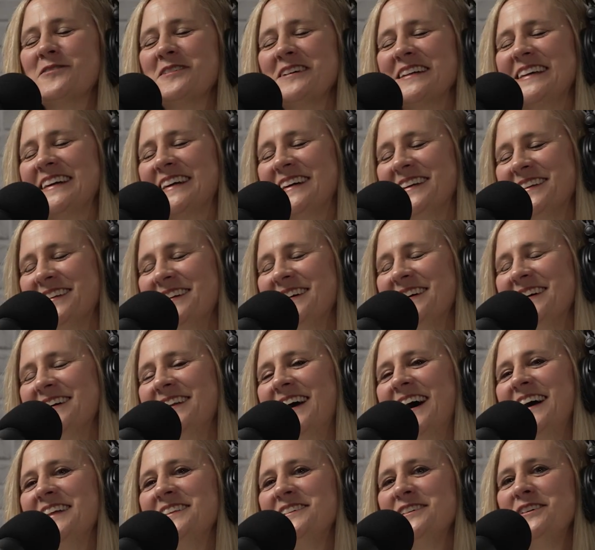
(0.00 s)
really,
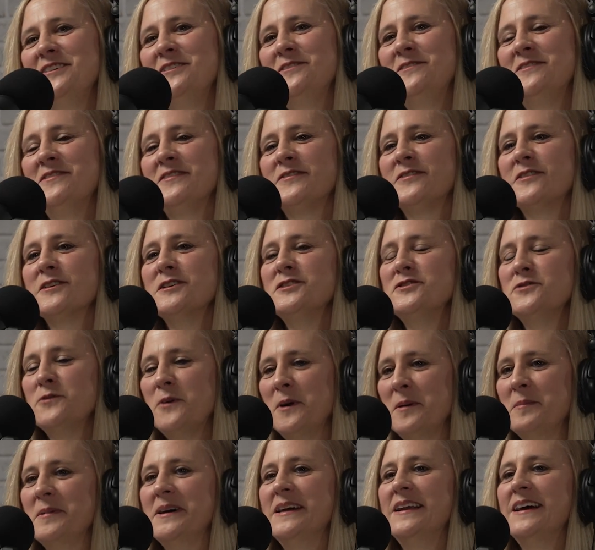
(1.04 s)
I do for
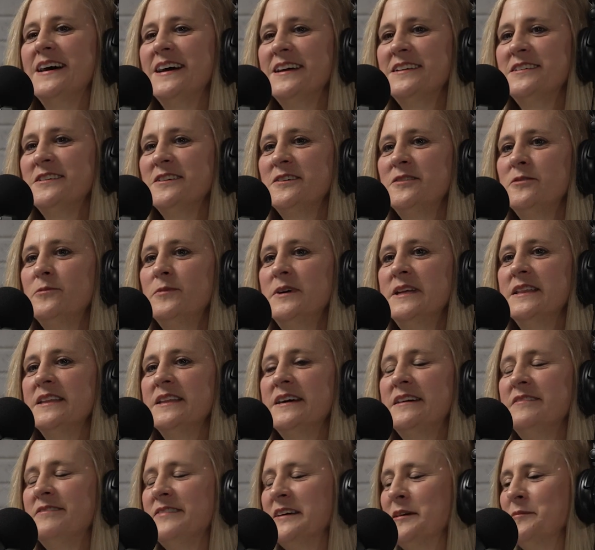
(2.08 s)
enjoyment. We
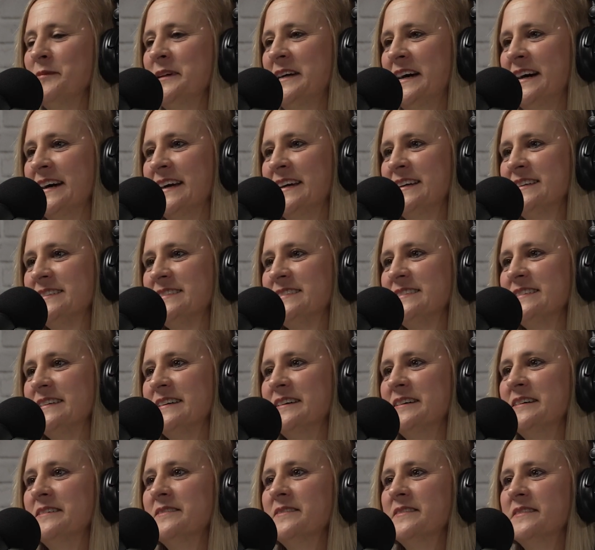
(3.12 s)
love family hikes.
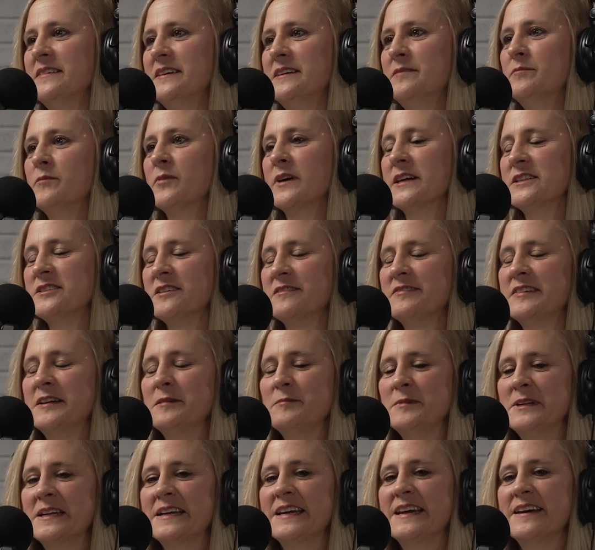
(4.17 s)
It brings our
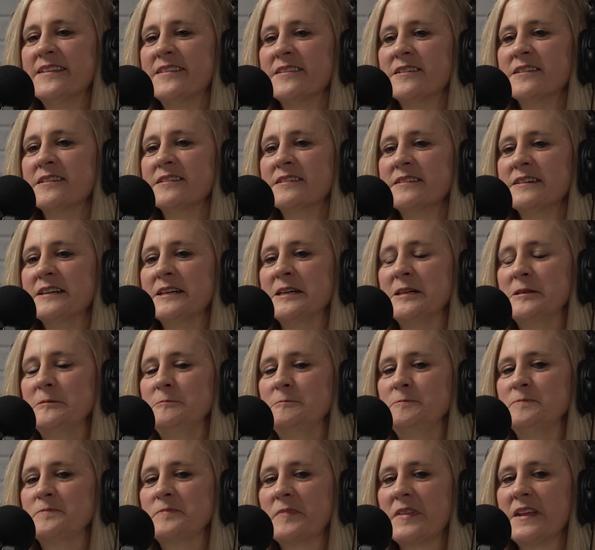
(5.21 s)
family together,
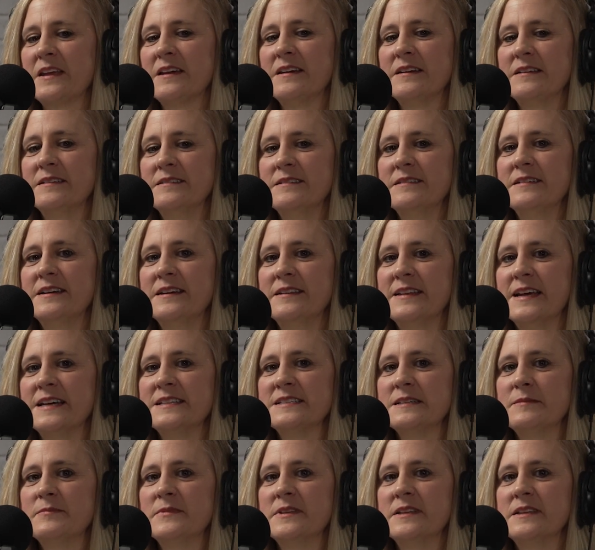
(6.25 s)
and that's
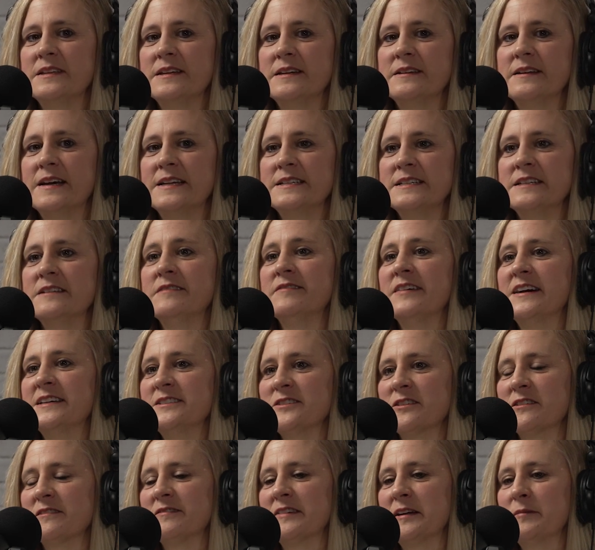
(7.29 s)
something that identifies
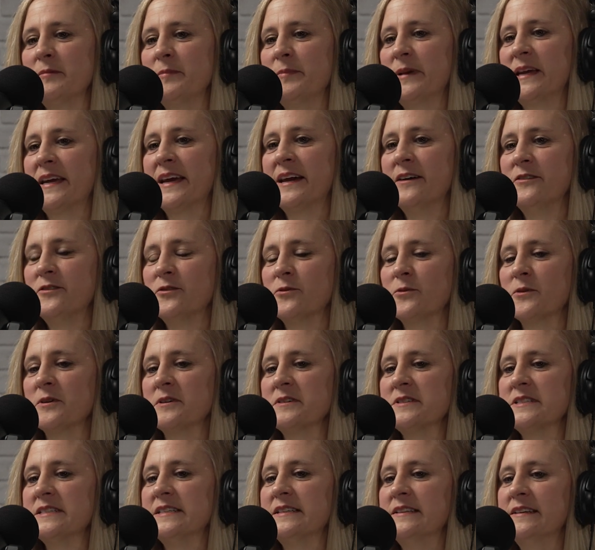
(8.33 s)
our family, being
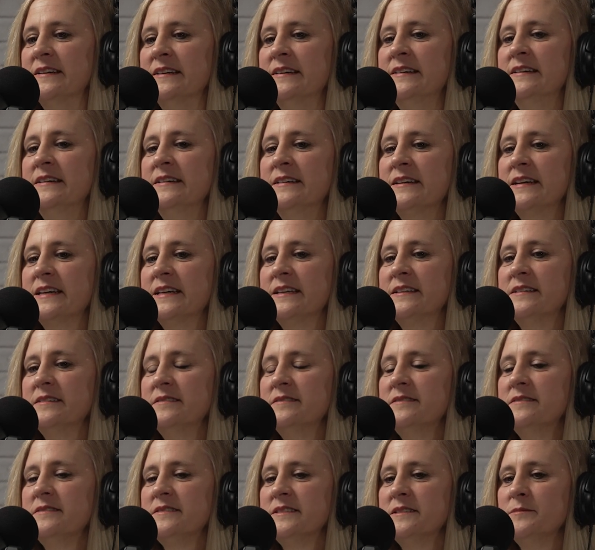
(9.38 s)
outdoors and
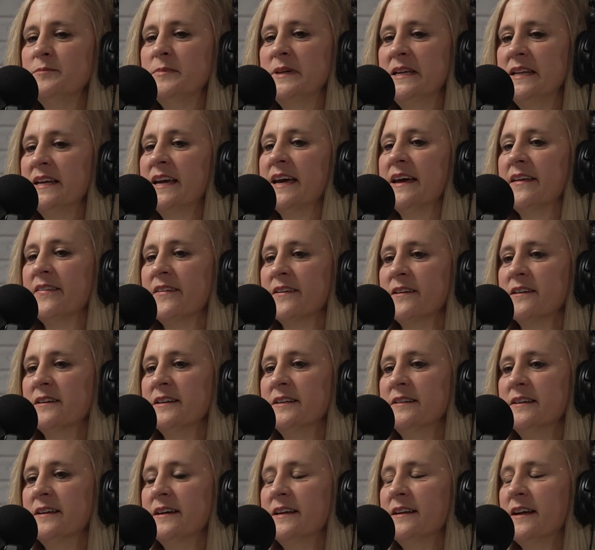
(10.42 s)
getting to be together
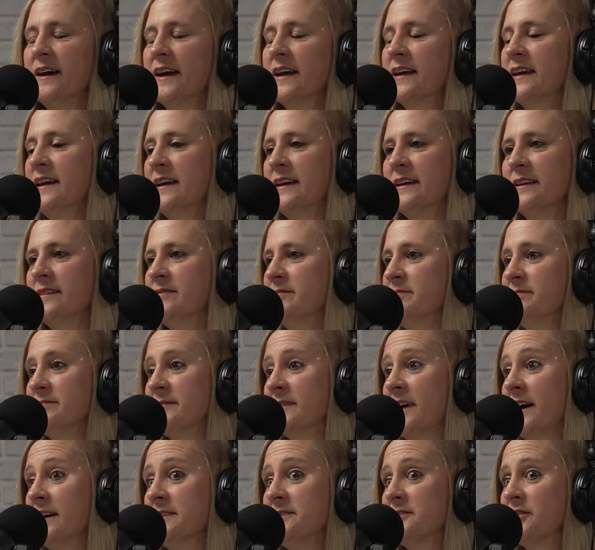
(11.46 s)
and hiking in
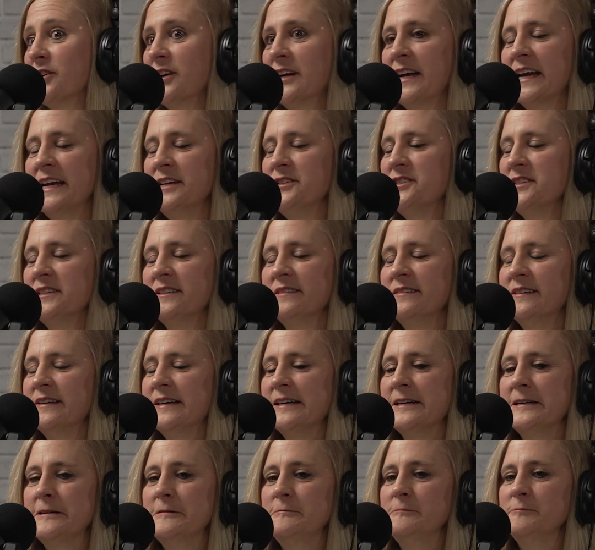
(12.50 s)
God's creation.
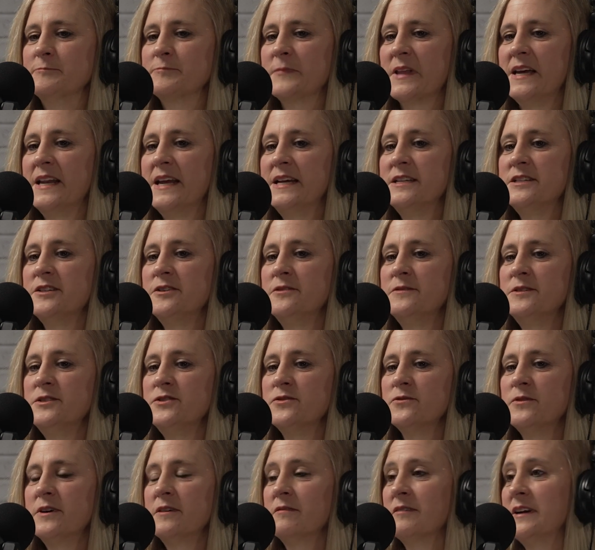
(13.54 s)
And I do
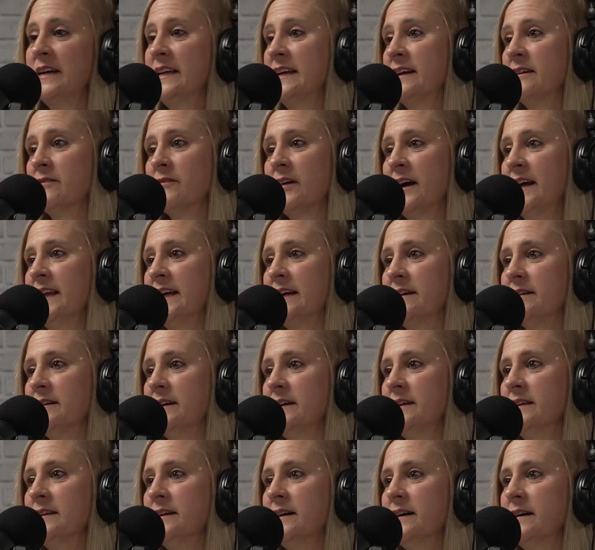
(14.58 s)
enjoy reading and writing
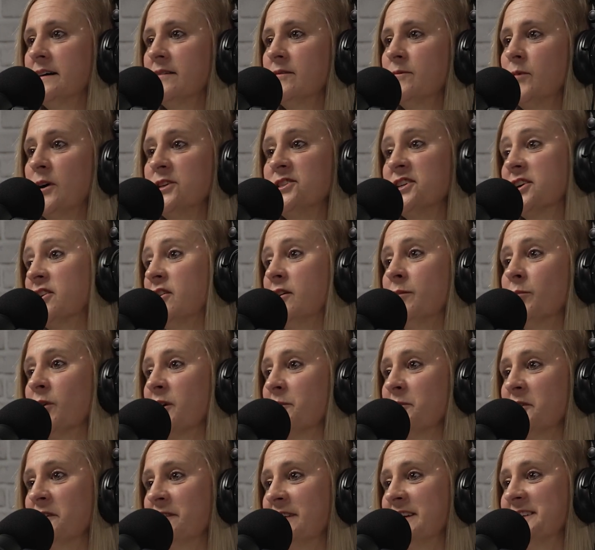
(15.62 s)
and watching Hallmark
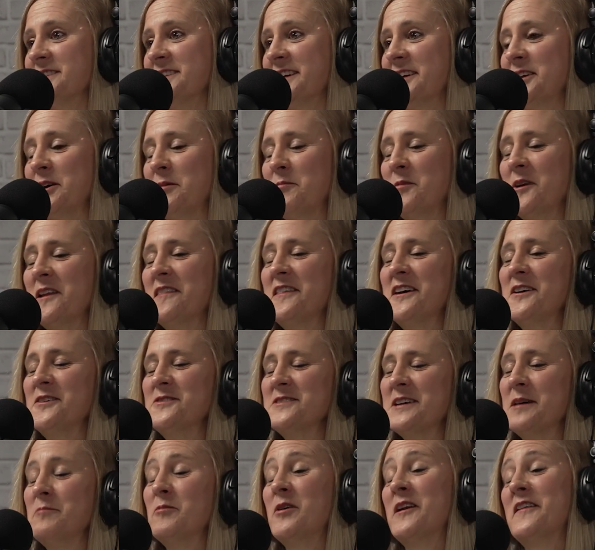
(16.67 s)
movies. I know I'm one of those.
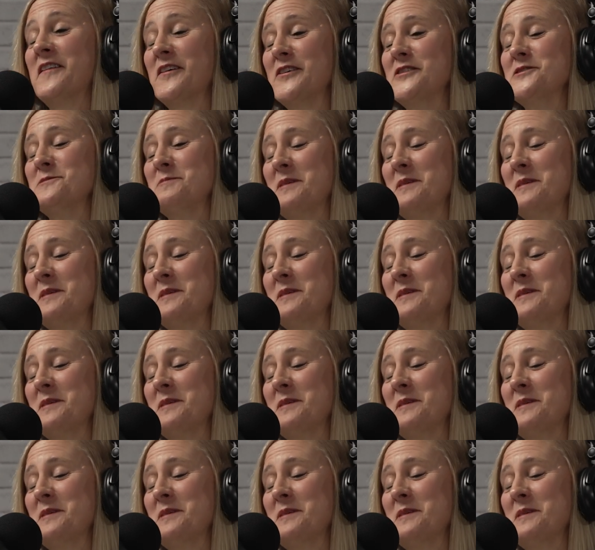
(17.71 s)
I'm one of those